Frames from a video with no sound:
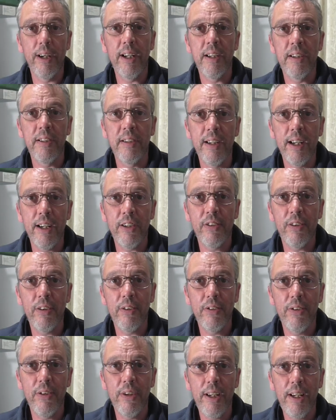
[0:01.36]
Greetings, the Astro
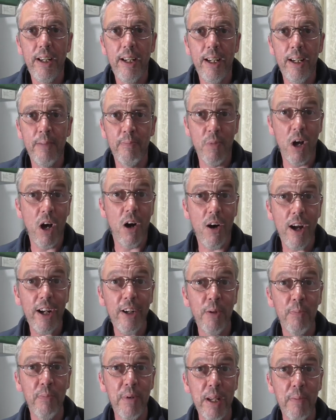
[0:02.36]
30 here. I
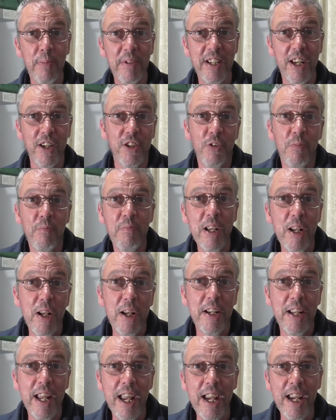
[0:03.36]
could be a potential
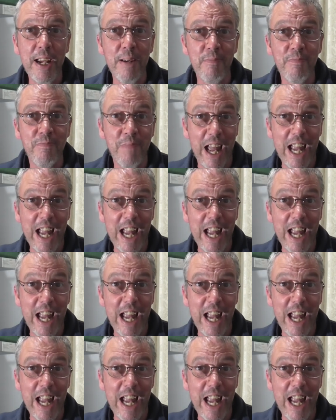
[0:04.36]
millionaire.